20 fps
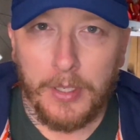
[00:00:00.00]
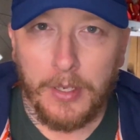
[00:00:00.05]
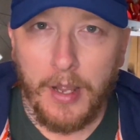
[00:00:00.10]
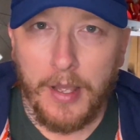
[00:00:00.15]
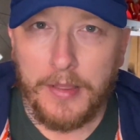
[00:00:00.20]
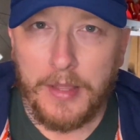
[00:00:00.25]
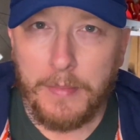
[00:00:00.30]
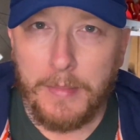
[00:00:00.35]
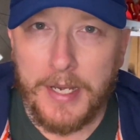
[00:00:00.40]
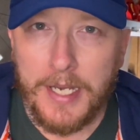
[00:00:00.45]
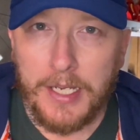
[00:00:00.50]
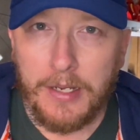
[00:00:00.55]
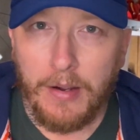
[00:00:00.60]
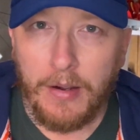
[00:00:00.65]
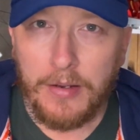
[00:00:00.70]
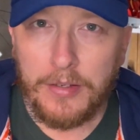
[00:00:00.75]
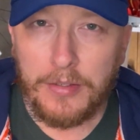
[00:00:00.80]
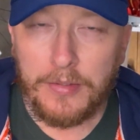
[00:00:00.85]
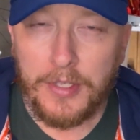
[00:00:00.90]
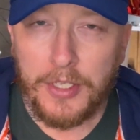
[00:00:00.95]
At the minute,
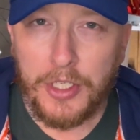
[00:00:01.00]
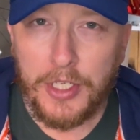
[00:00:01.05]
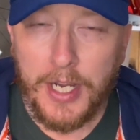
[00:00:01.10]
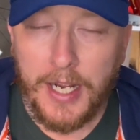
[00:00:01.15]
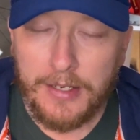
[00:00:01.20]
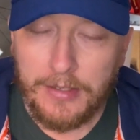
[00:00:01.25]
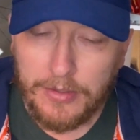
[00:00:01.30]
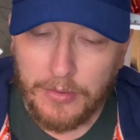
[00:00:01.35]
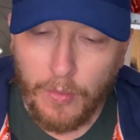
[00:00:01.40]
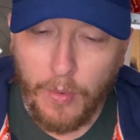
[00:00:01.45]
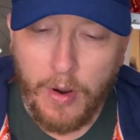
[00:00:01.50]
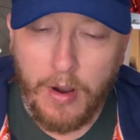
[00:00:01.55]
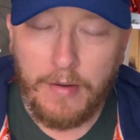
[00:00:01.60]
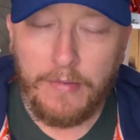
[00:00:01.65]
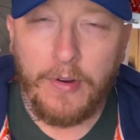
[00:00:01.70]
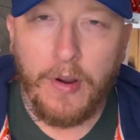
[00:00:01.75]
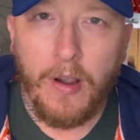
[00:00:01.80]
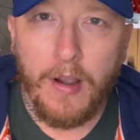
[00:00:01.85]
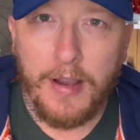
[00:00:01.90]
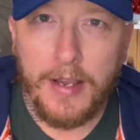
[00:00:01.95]
guys, on the channel, what I've
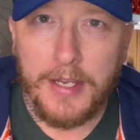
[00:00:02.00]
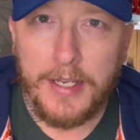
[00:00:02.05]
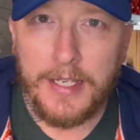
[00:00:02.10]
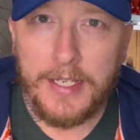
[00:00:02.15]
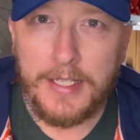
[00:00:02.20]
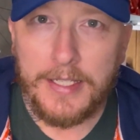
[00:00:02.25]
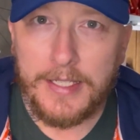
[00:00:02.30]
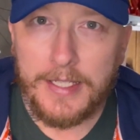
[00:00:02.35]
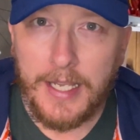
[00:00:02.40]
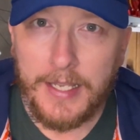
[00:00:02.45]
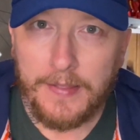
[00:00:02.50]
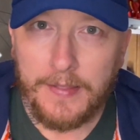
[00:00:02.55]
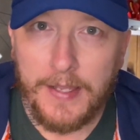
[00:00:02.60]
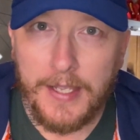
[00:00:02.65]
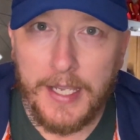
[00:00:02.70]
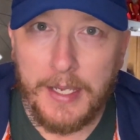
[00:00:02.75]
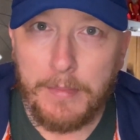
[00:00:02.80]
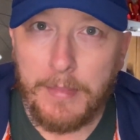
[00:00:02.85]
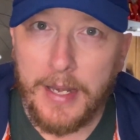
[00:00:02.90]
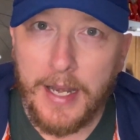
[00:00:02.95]
got is
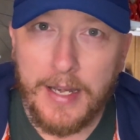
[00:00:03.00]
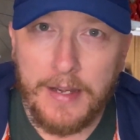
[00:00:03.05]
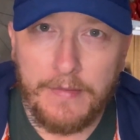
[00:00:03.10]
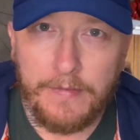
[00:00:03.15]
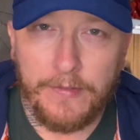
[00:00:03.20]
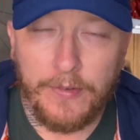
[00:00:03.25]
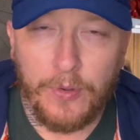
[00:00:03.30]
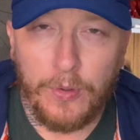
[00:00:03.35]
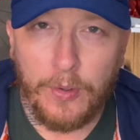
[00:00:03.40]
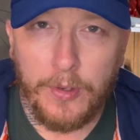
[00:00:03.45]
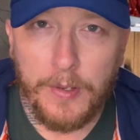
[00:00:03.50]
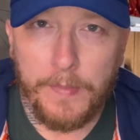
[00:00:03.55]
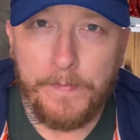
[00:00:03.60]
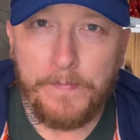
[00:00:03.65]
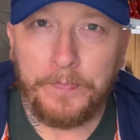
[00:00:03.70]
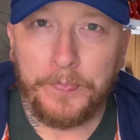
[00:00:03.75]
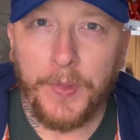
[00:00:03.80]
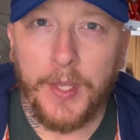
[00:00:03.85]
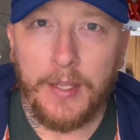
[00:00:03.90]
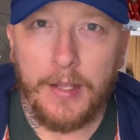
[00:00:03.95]
the Millennium Falcon.
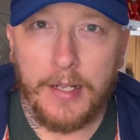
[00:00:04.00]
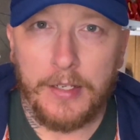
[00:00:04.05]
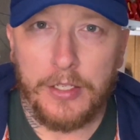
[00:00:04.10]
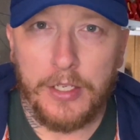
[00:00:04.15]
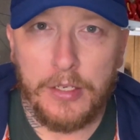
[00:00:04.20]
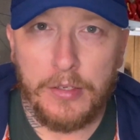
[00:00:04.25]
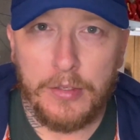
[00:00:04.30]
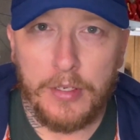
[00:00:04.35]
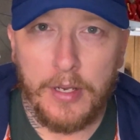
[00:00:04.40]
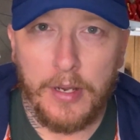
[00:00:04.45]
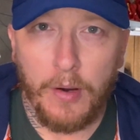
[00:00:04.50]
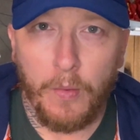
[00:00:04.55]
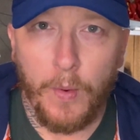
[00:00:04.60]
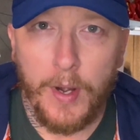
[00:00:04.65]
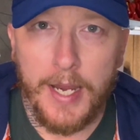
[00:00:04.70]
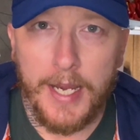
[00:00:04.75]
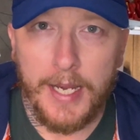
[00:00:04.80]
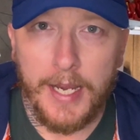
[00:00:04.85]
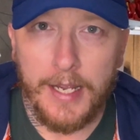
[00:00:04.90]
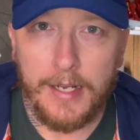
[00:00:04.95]
That's usually at a
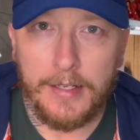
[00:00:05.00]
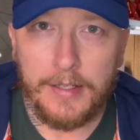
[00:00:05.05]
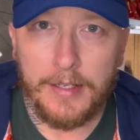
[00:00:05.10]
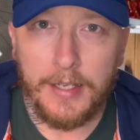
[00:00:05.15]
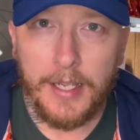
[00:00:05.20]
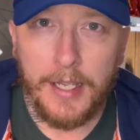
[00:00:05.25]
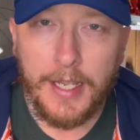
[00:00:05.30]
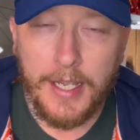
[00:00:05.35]
weekend.